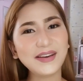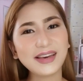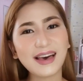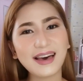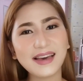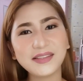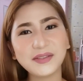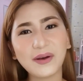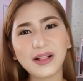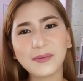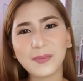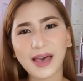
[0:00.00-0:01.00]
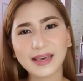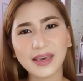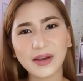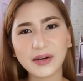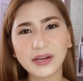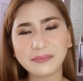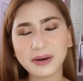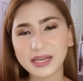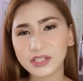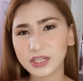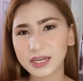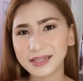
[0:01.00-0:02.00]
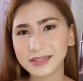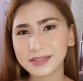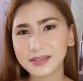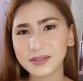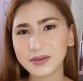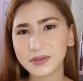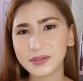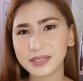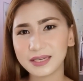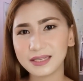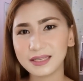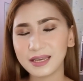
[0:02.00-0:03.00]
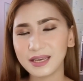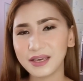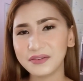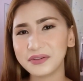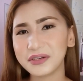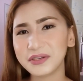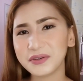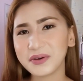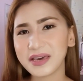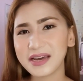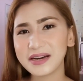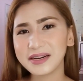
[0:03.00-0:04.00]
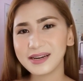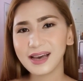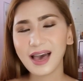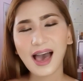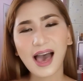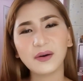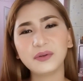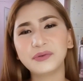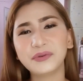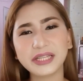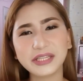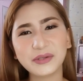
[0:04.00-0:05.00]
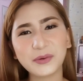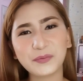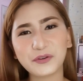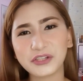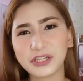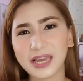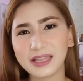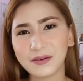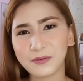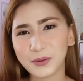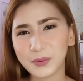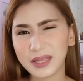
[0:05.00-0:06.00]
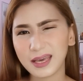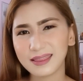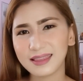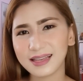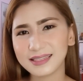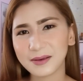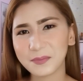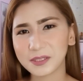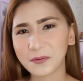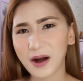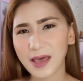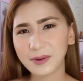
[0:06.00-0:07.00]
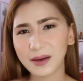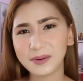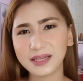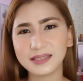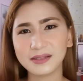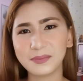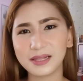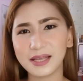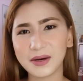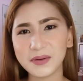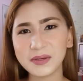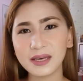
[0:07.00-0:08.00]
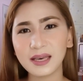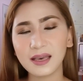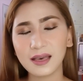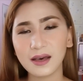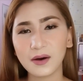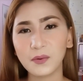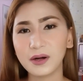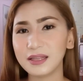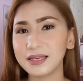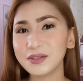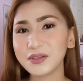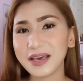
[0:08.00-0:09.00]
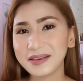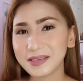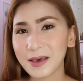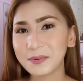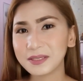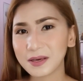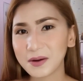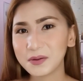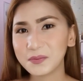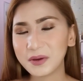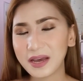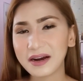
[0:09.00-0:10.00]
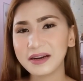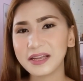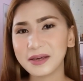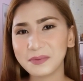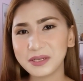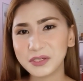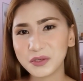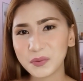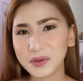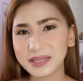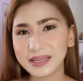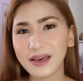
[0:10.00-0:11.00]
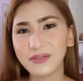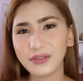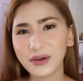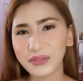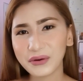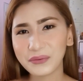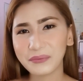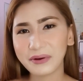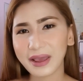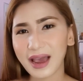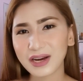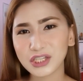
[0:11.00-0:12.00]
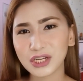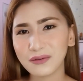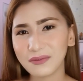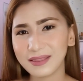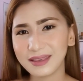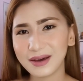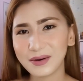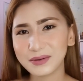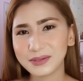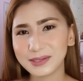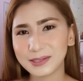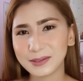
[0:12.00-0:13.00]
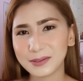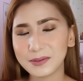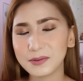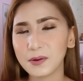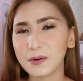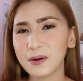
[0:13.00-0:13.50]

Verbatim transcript: you guys! Welcome back here on my channel. This is Christine. If you're new here, I would really do appreciate if you would hit that subscribe button below. Well, in today's episode, we are gonna be doing another reaction video to